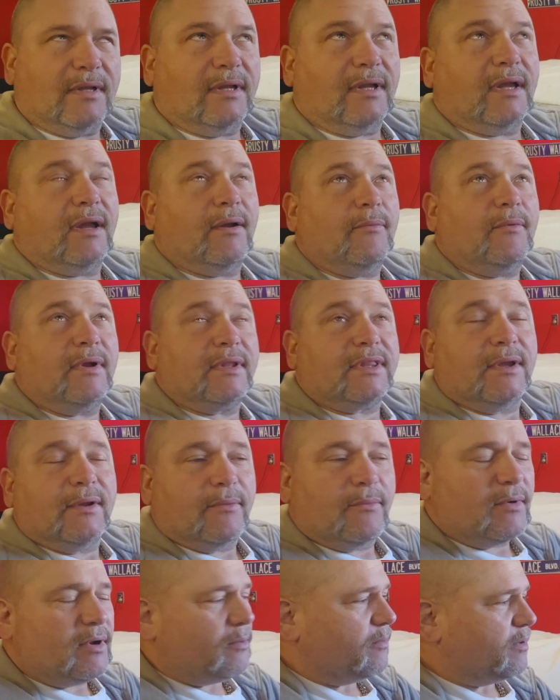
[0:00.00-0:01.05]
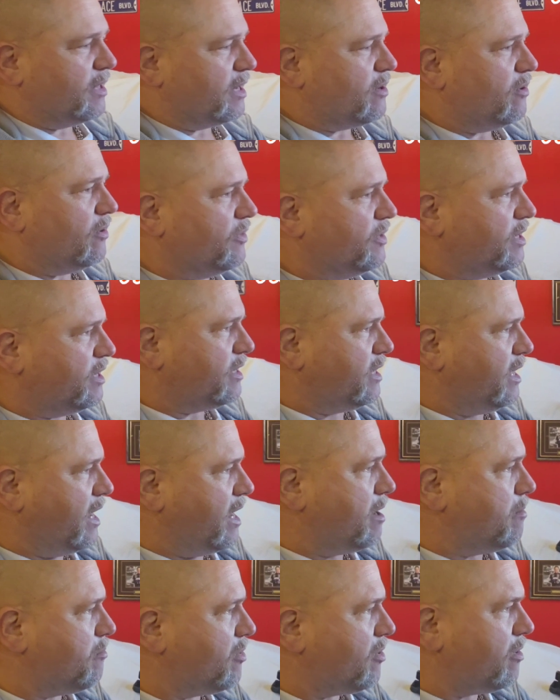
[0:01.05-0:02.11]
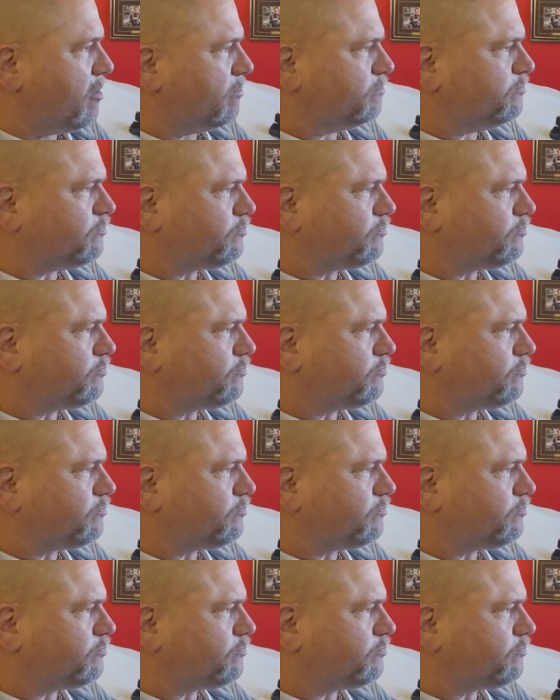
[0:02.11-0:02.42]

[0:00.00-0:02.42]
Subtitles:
what were they called? The camber.